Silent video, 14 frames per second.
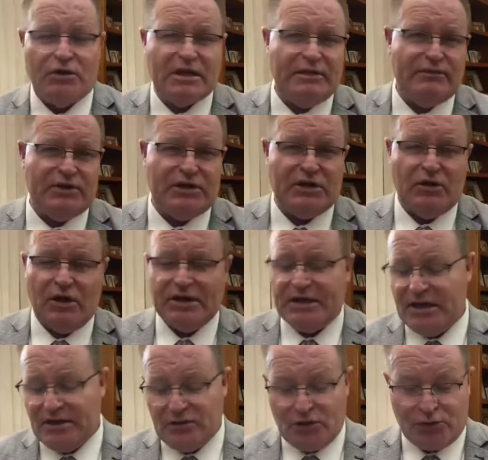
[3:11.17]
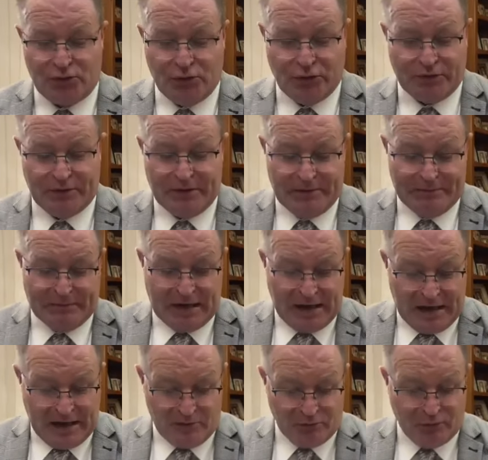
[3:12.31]
I'll give you the idea, the thought
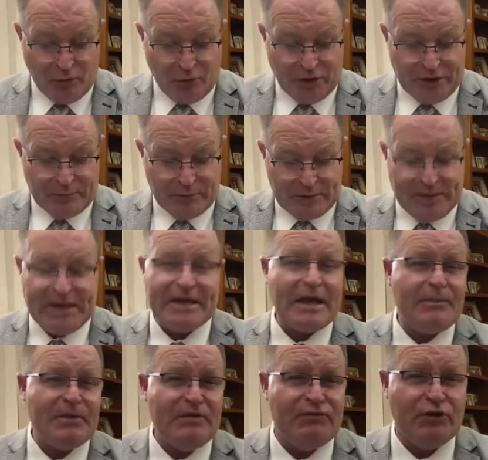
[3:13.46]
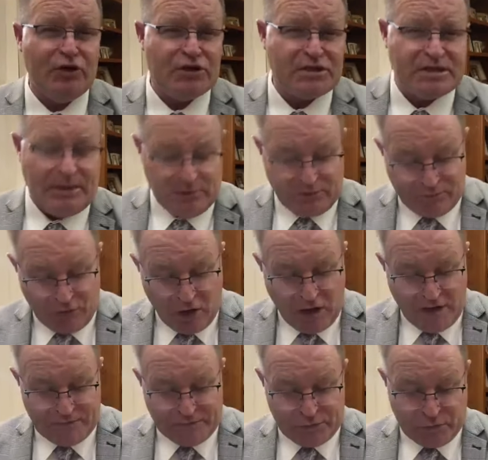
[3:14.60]
uh, for it. And we pick it up in verse number
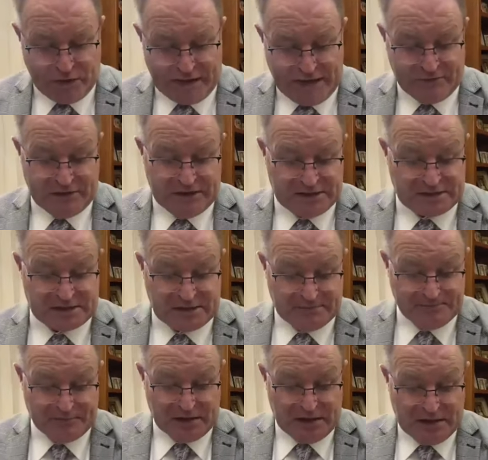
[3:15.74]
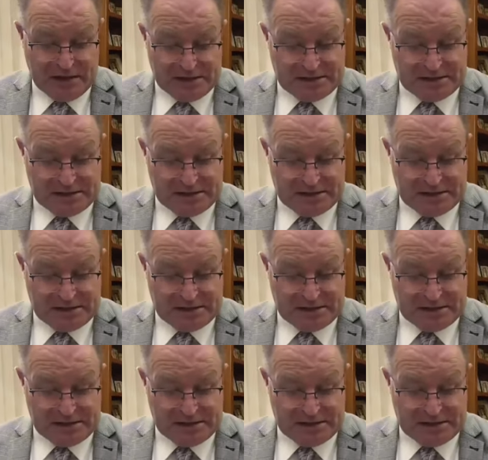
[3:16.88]
five if you want to have a listen.